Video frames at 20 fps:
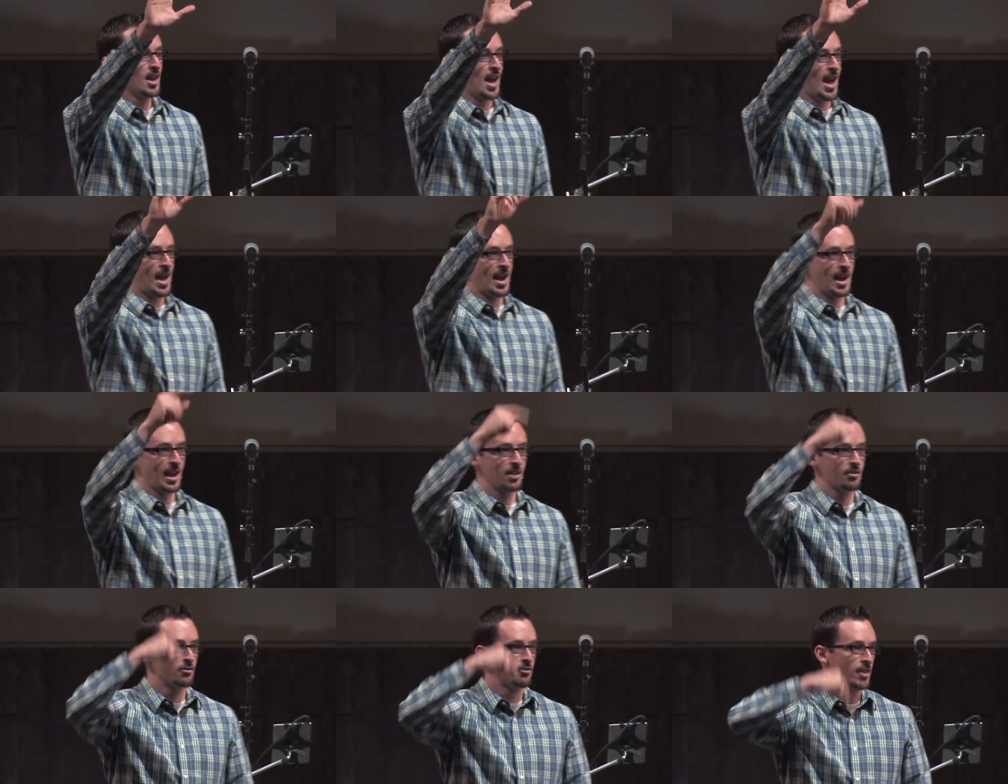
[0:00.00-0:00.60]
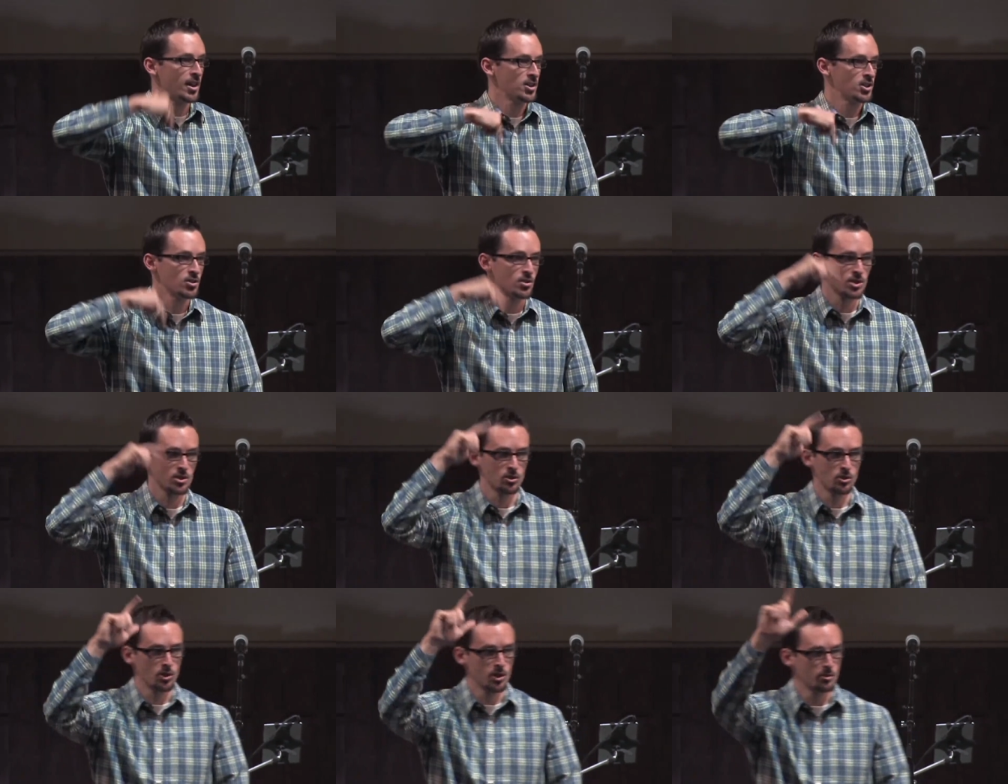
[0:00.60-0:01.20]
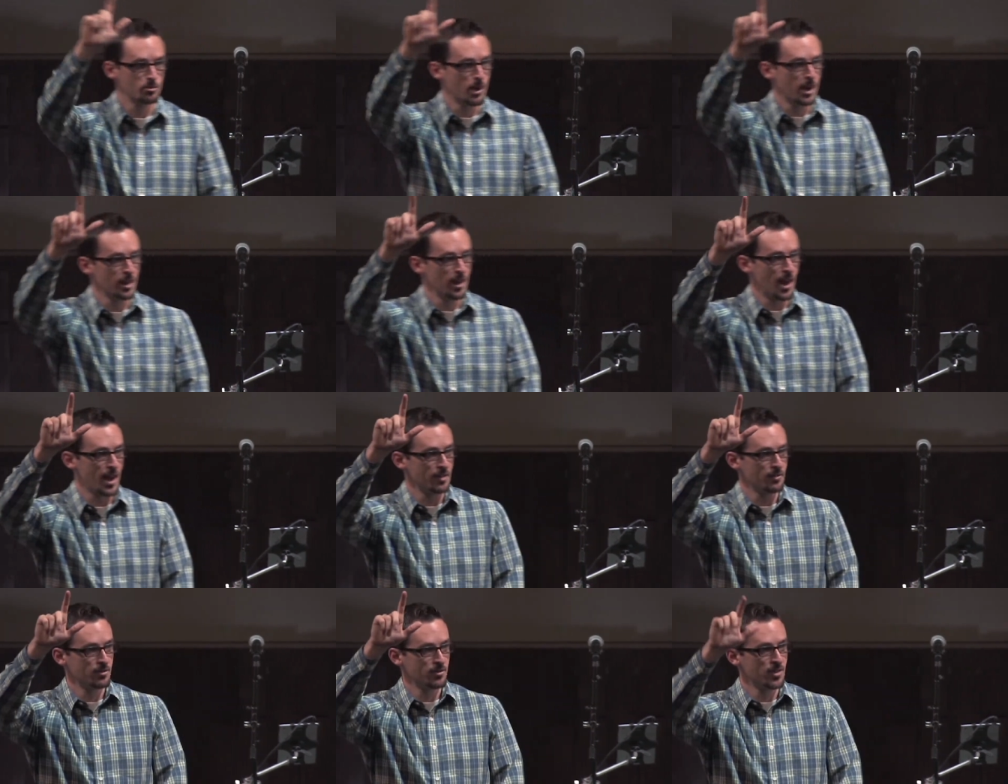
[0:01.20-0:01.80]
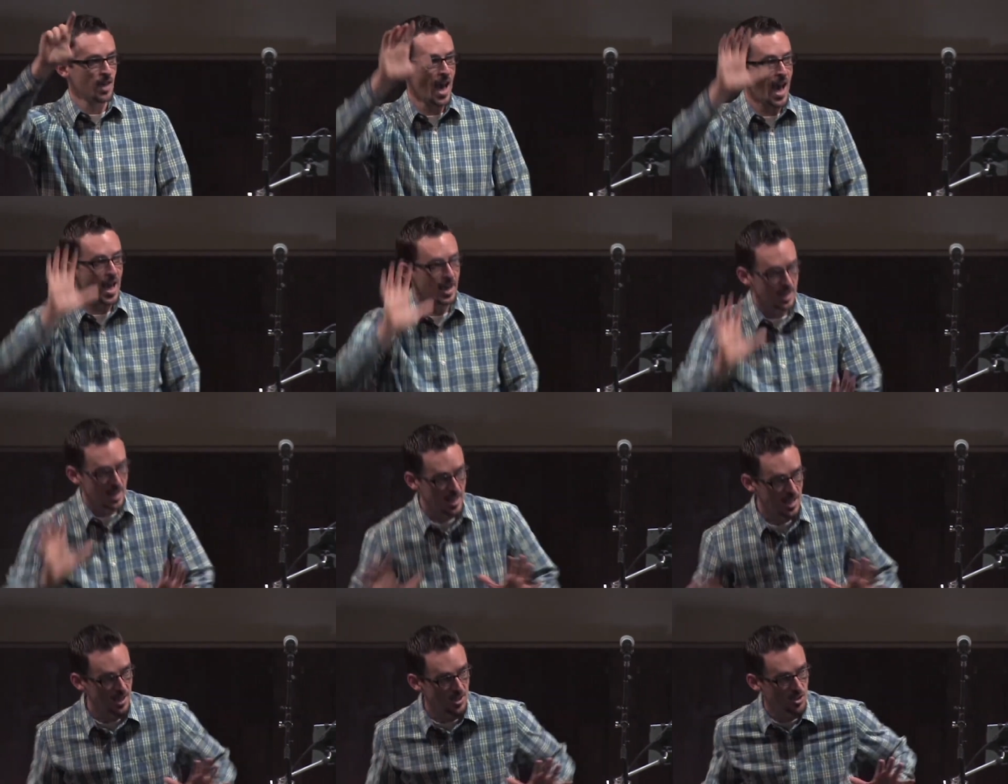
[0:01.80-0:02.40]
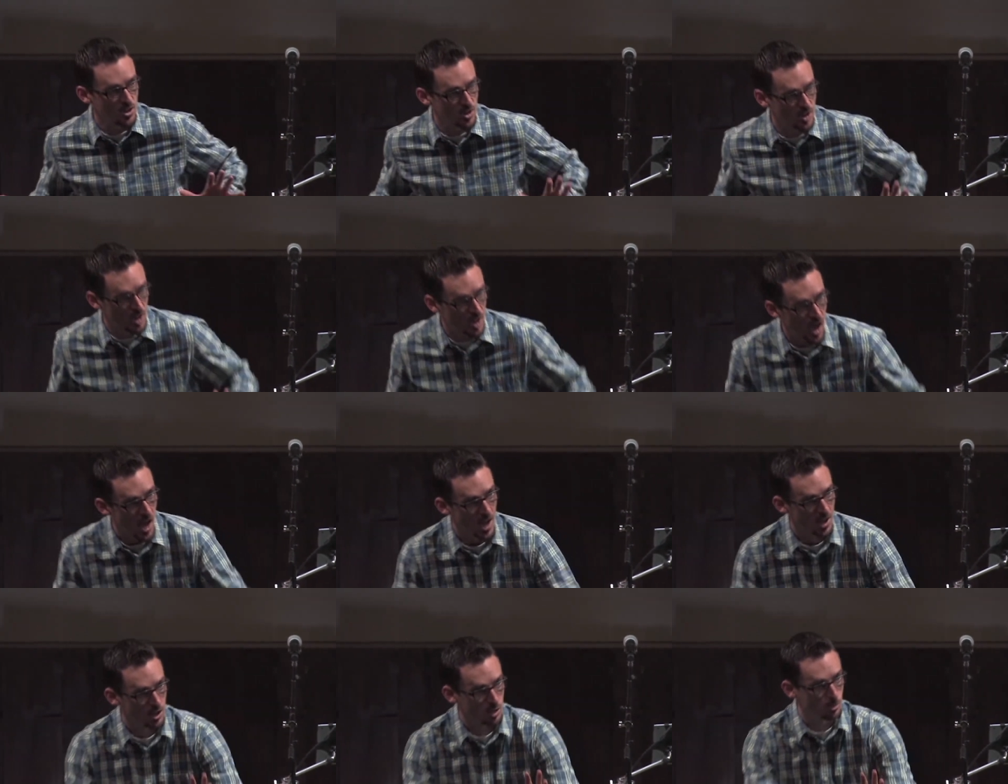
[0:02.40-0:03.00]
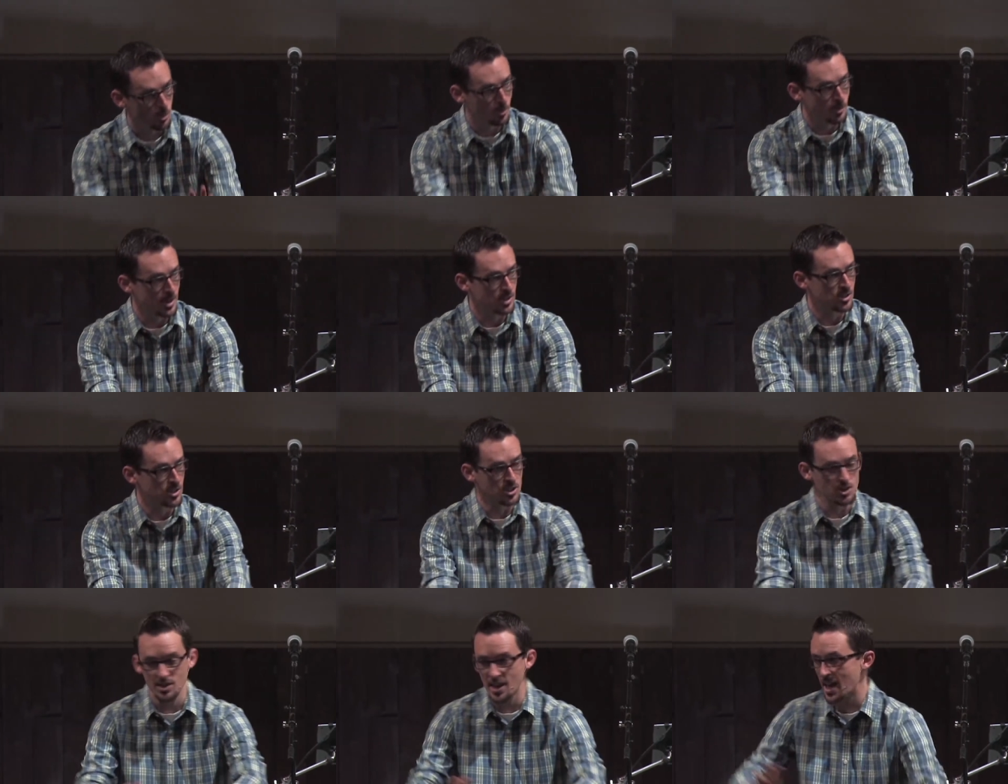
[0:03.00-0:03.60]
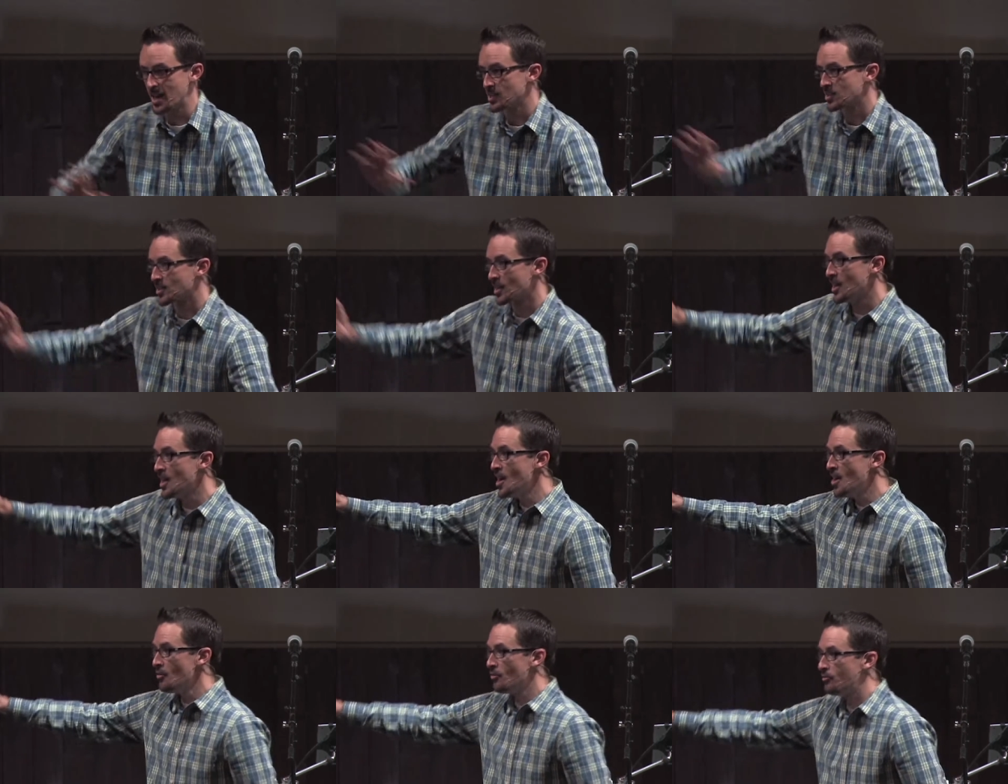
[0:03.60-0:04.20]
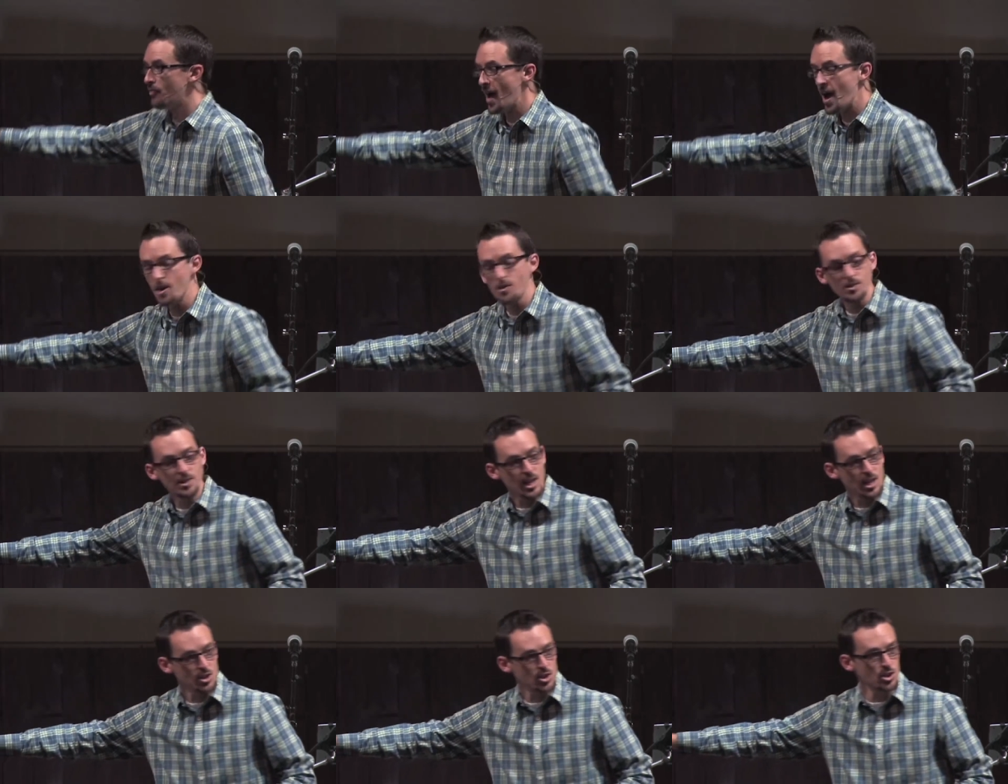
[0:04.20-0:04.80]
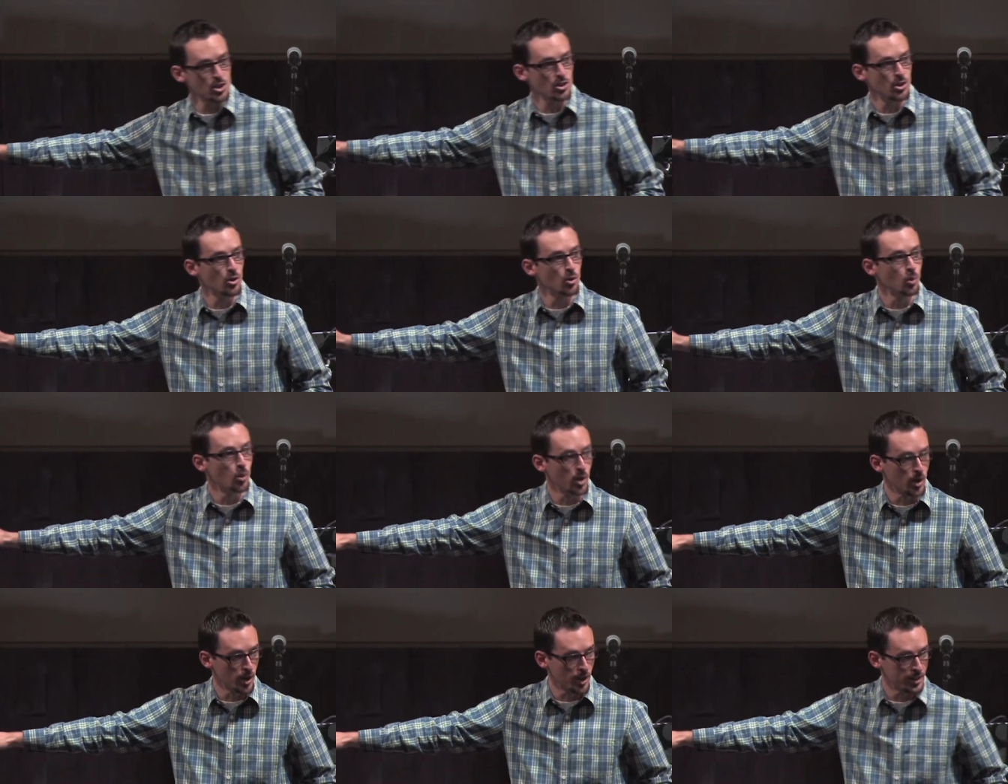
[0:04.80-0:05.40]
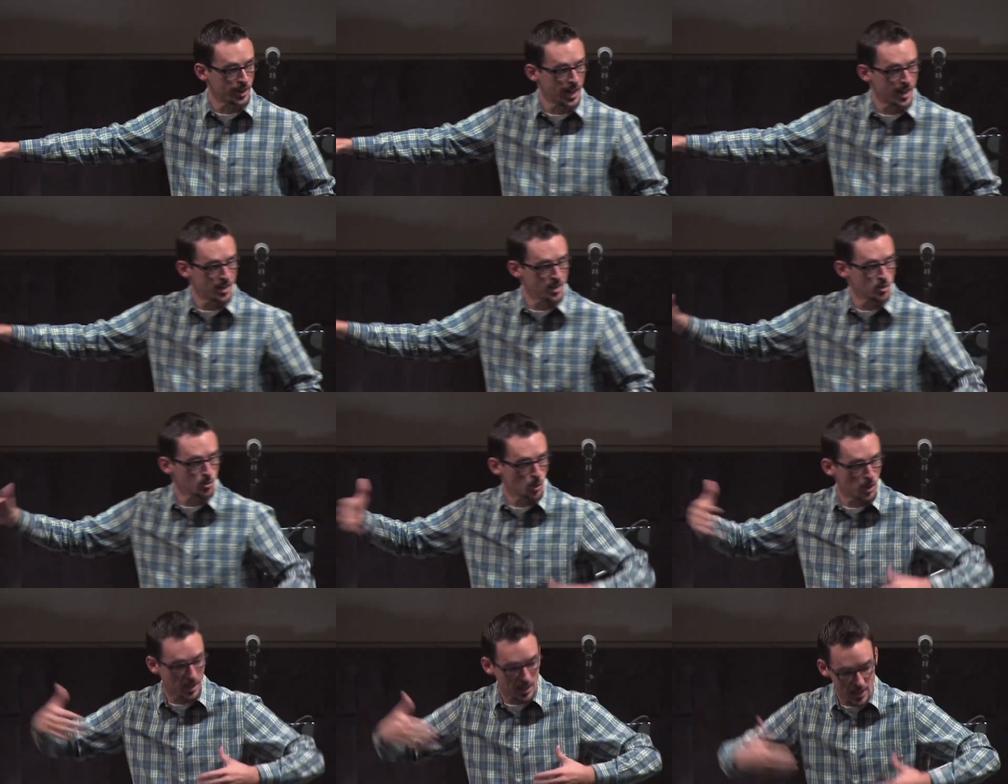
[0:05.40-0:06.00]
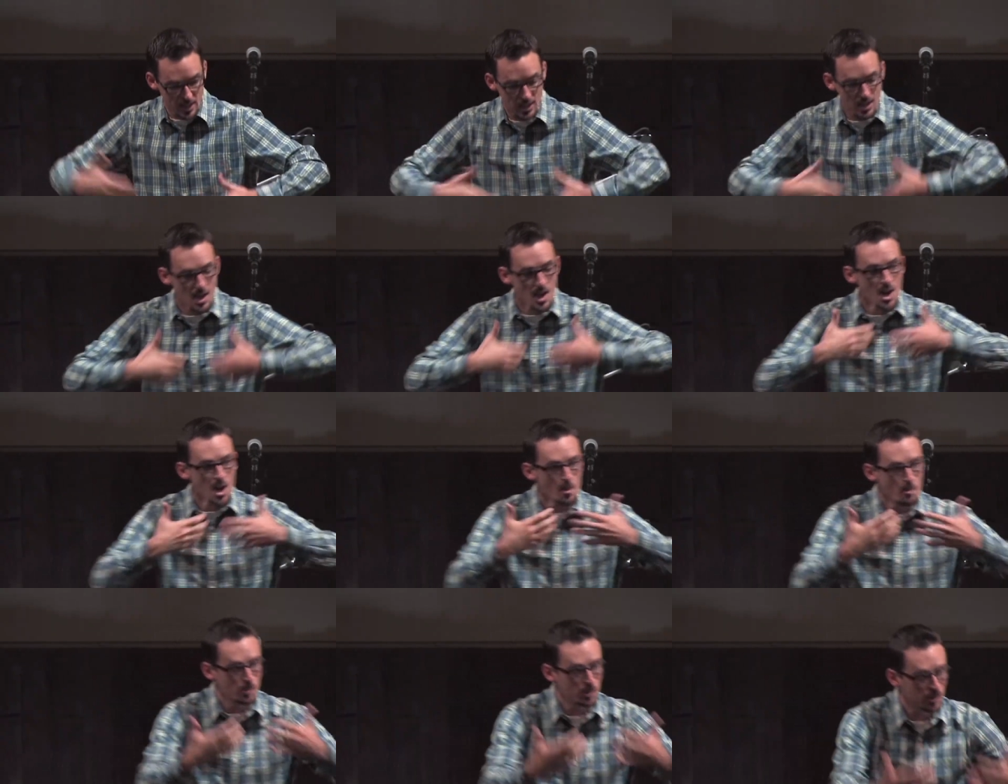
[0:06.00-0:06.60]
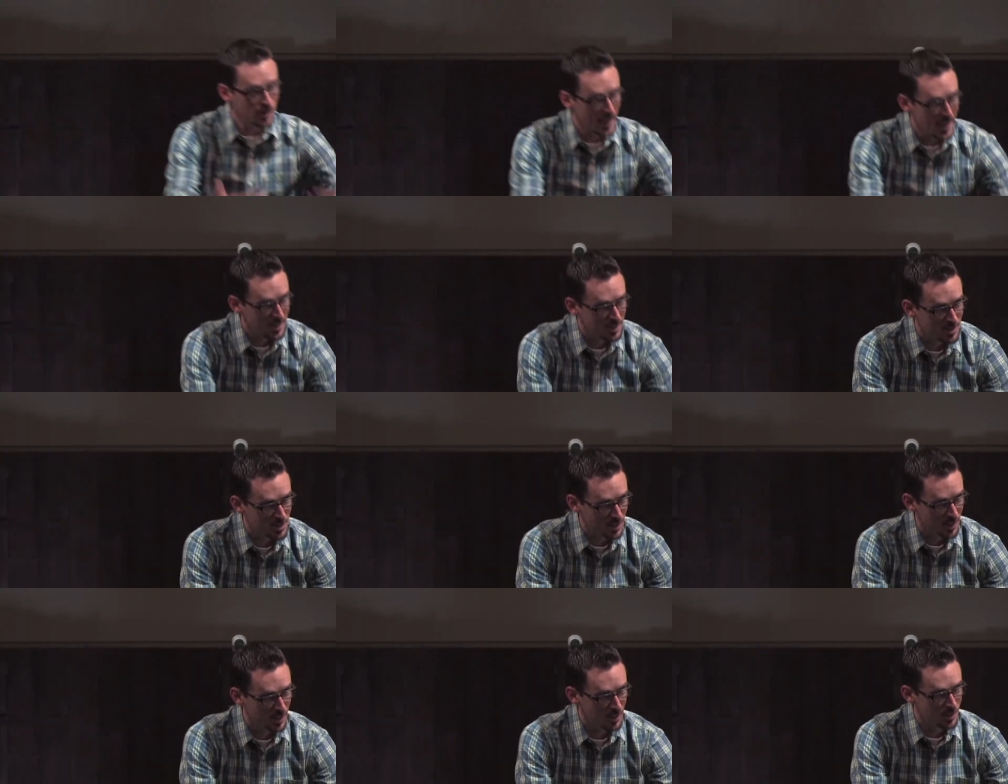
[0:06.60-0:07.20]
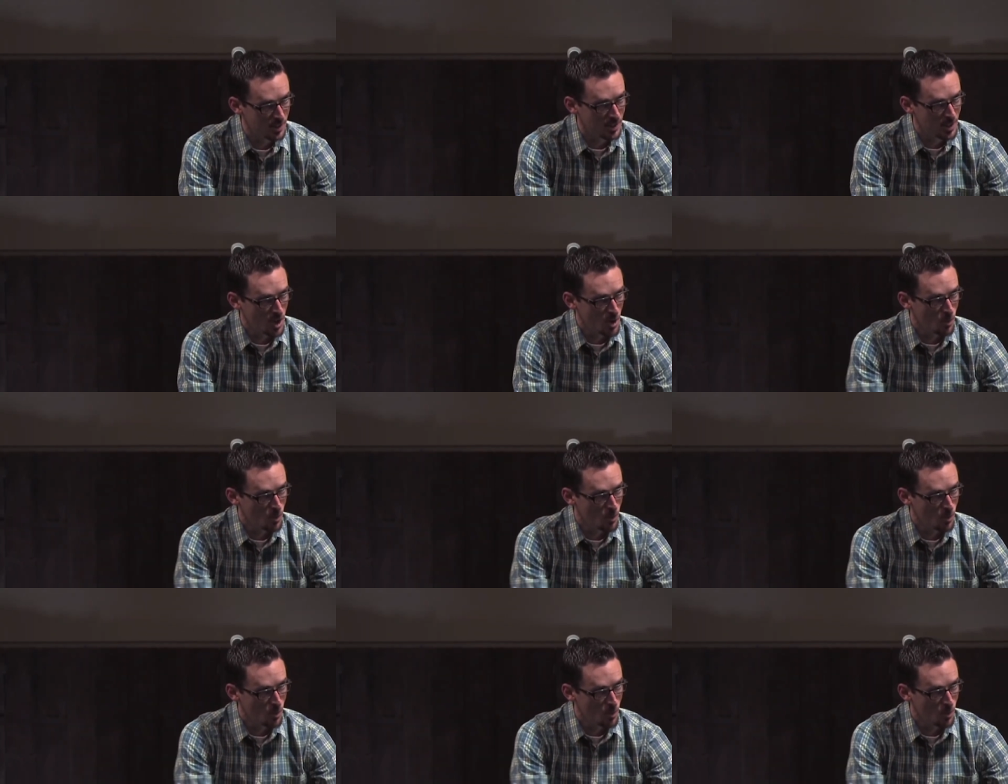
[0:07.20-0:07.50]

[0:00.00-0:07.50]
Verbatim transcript: and I confess you as Lord of my life. That is the gospel message. That is the foundational work. That is what he planted.